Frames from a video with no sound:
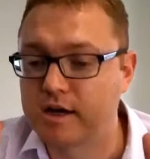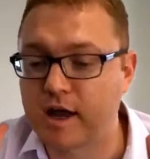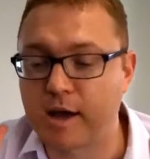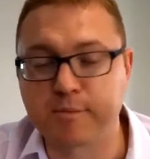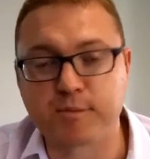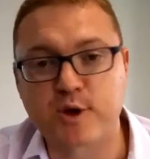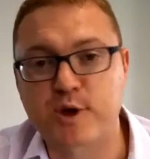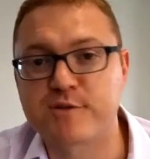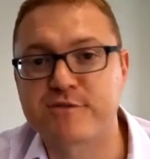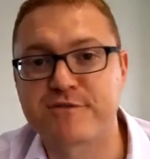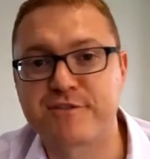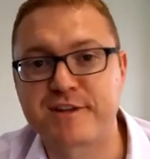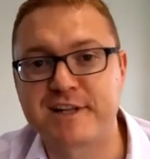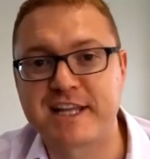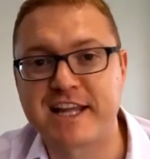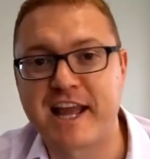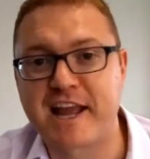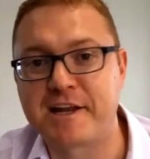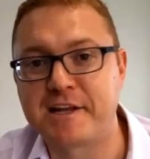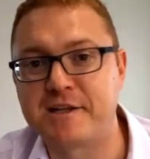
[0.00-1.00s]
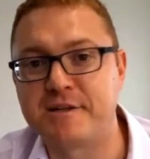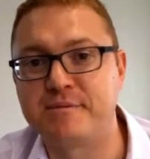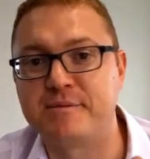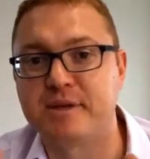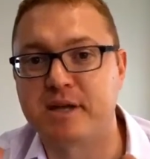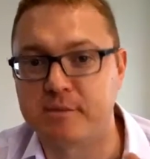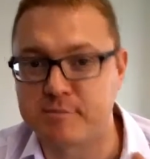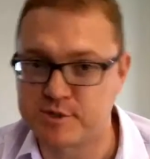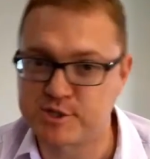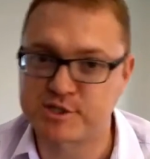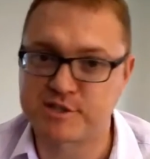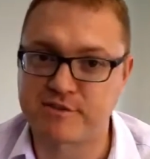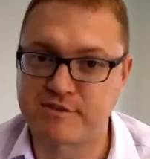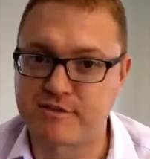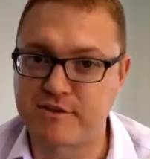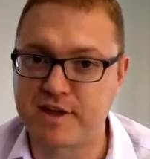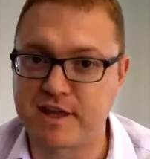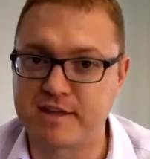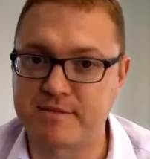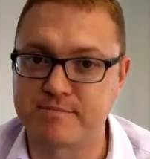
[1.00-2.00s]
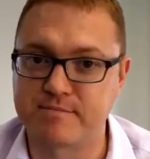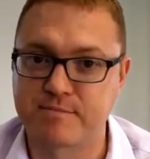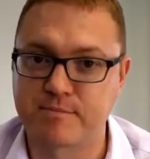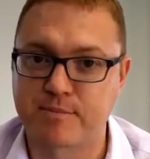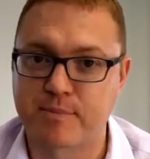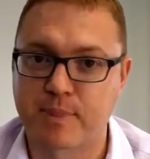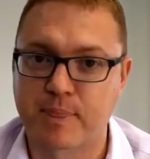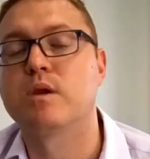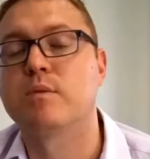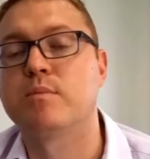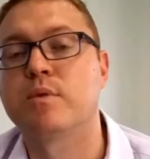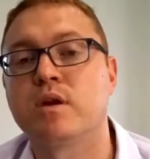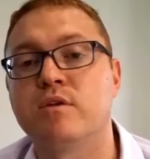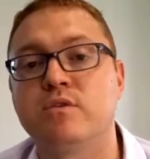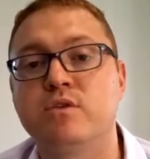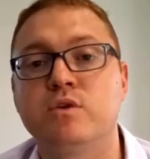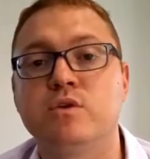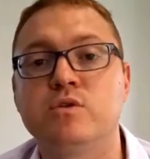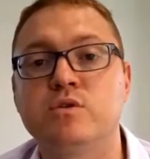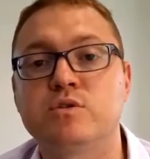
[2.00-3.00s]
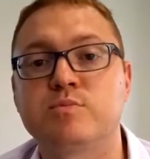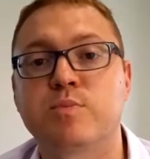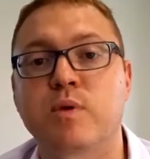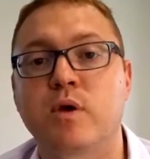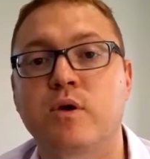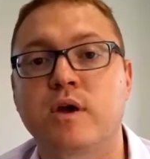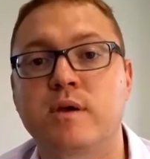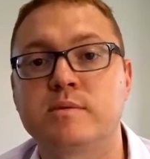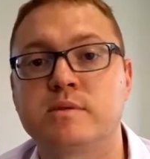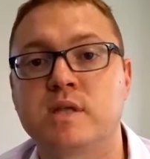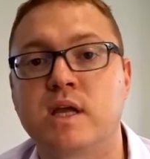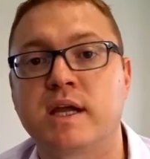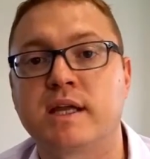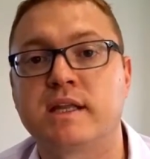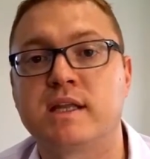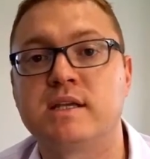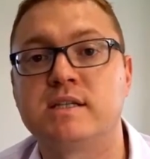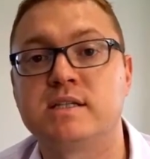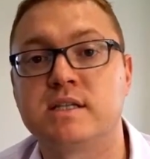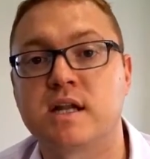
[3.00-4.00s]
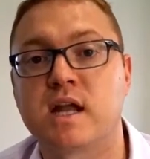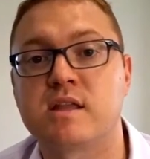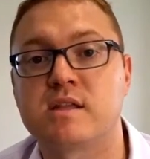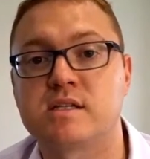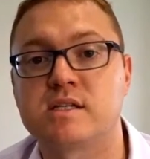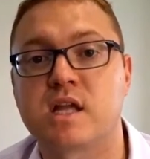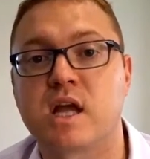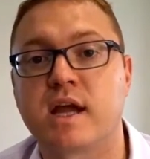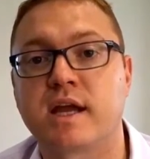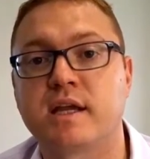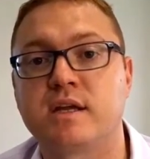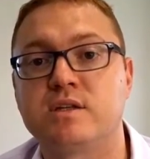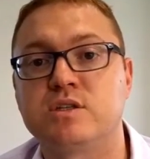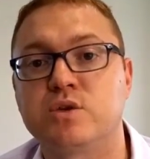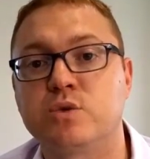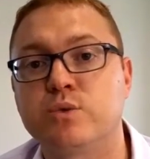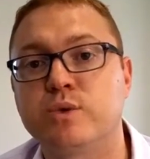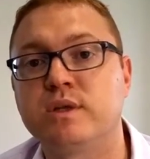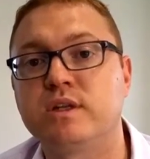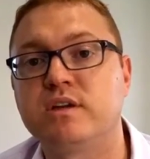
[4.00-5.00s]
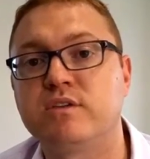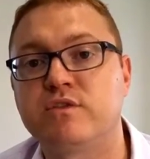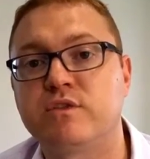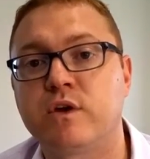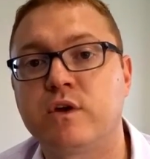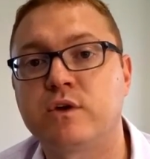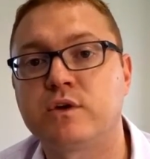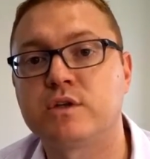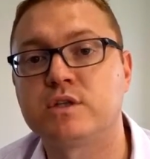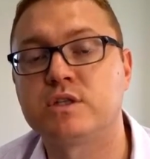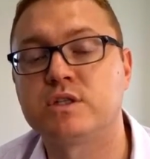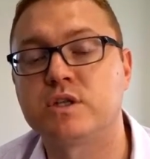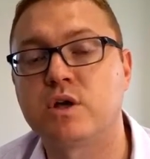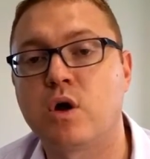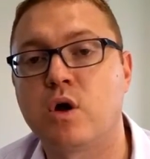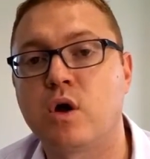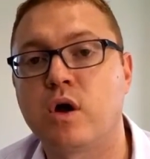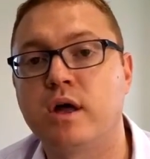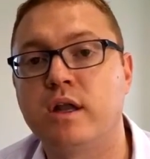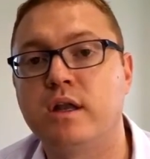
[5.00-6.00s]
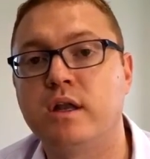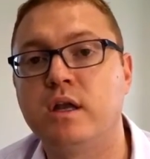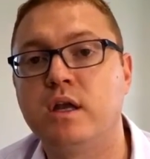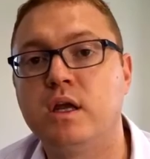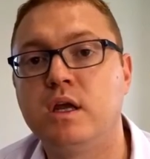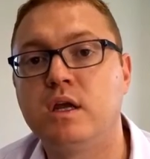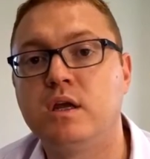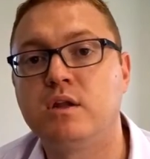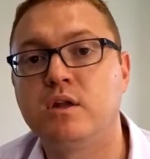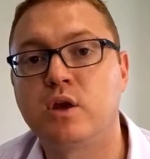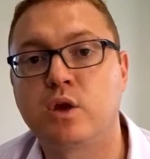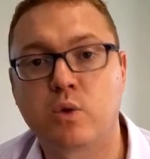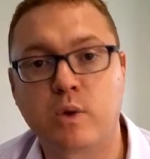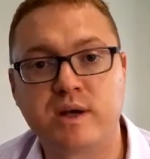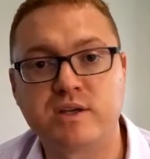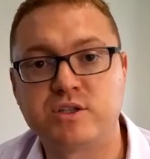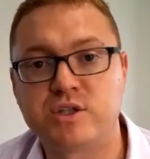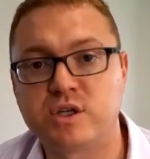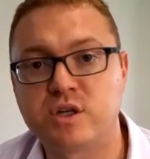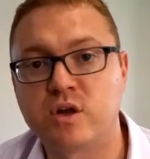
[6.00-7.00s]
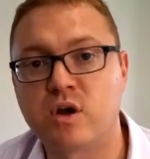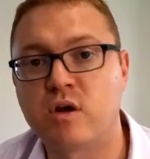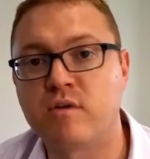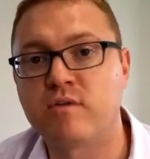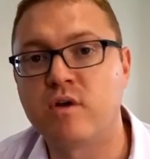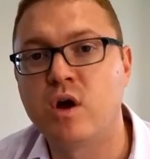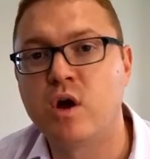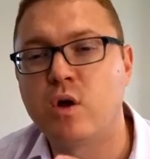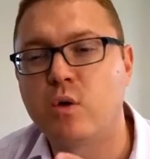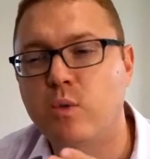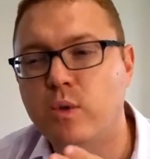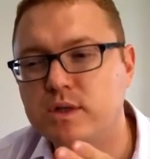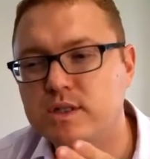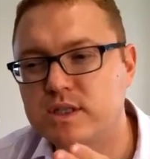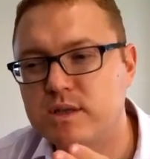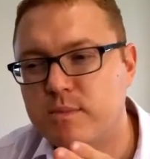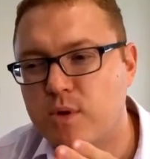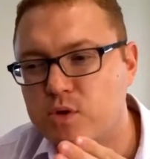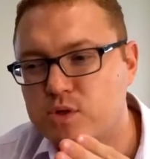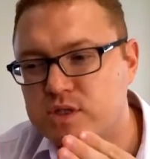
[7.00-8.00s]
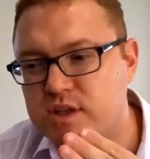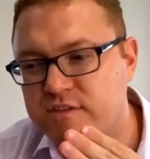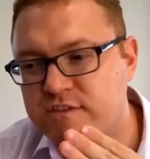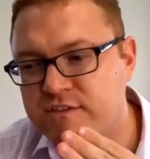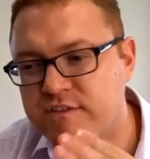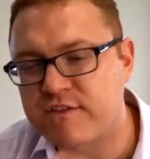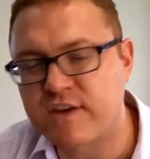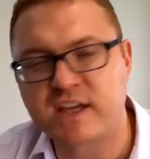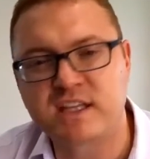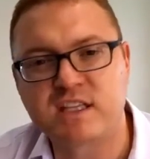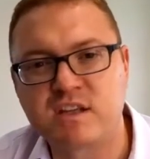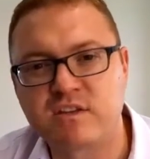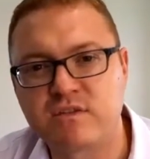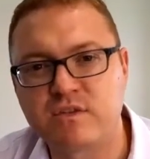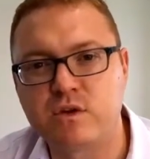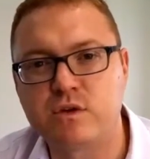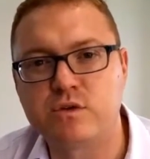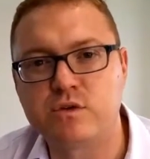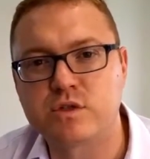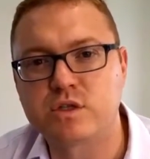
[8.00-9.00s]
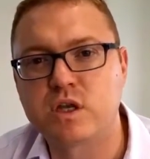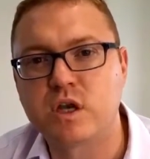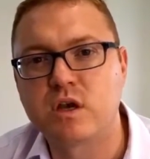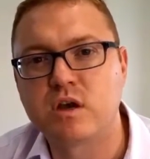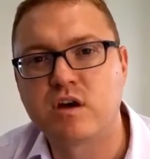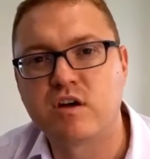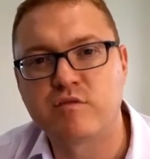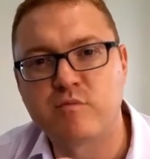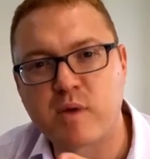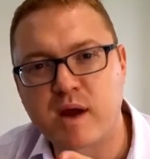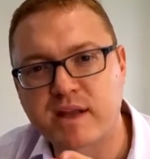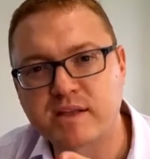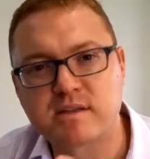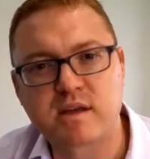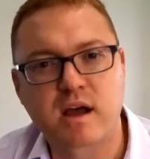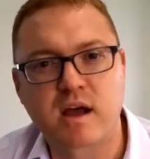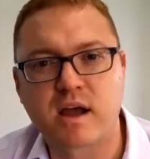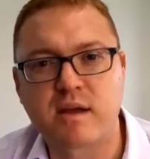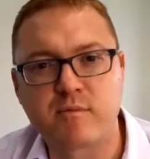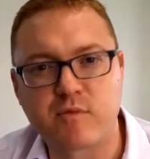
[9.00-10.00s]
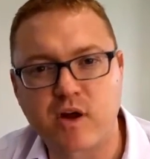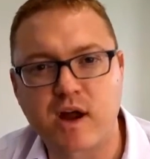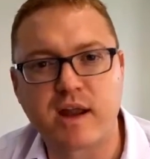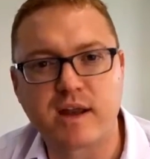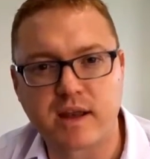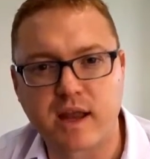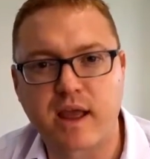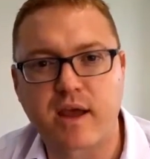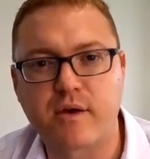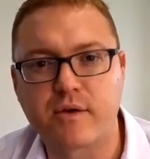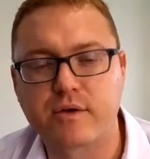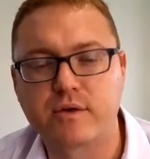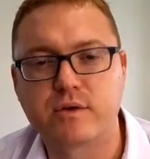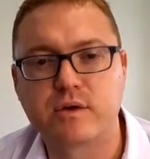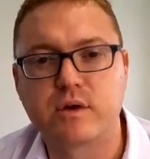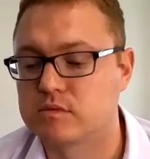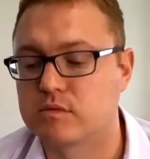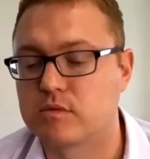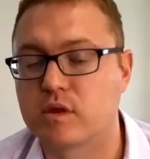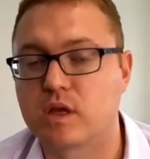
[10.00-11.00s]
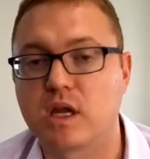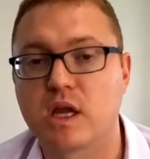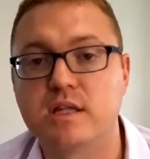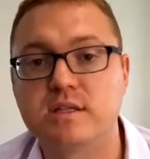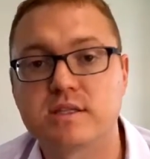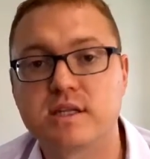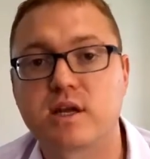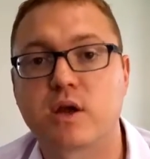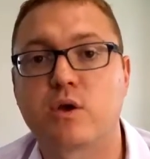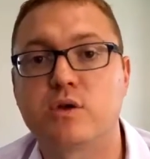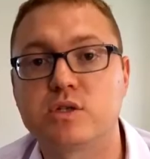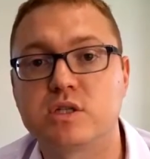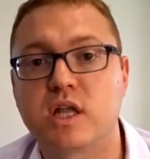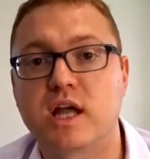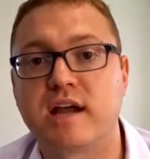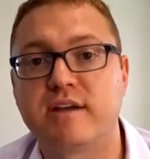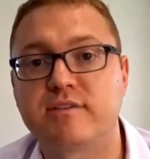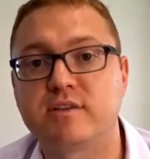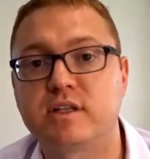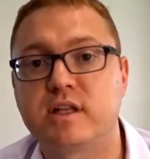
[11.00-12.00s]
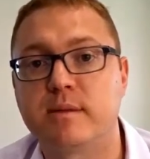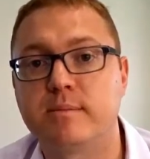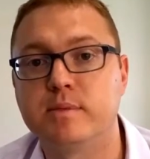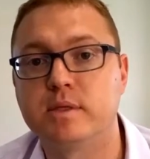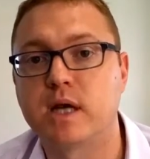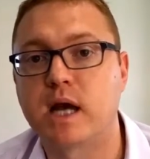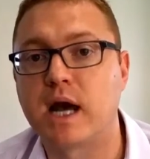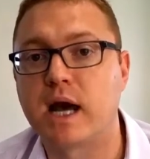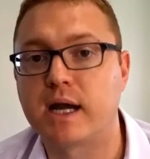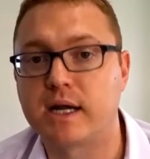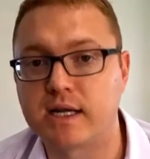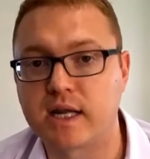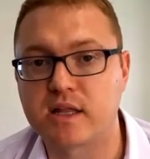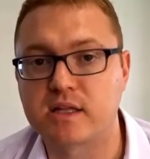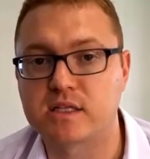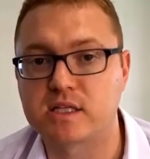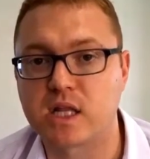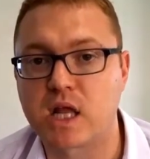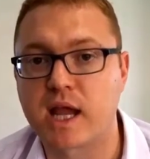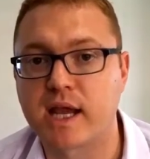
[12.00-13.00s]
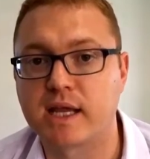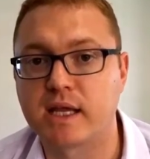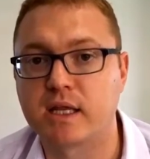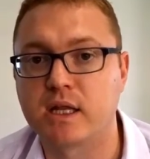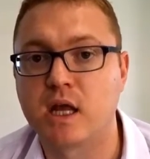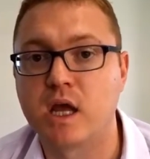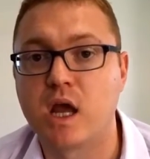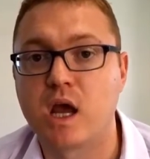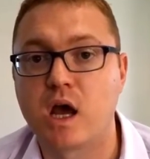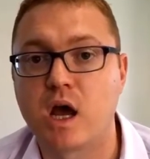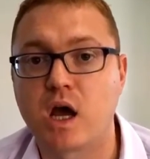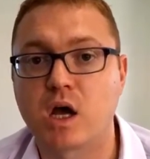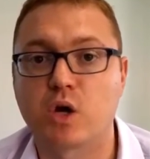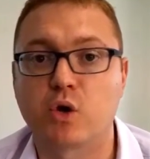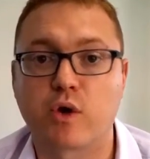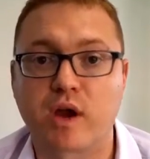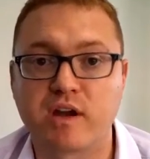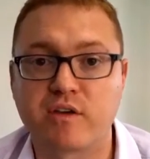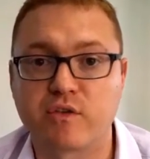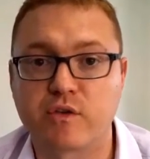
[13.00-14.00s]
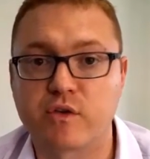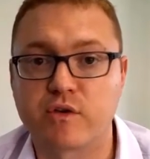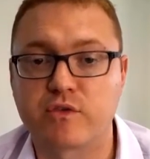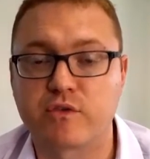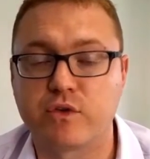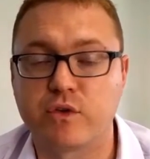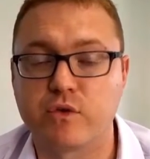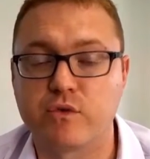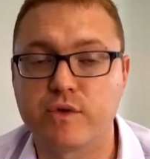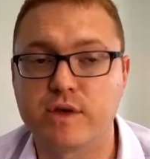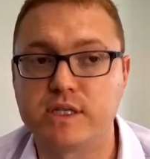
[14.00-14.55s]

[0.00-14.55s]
I'm not affiliated, I'm just a fan. But I've used programs like this and others like it to really focus on the question of what's the most effective use of my time right now. Instaco's Life Club card and others like it are great for a few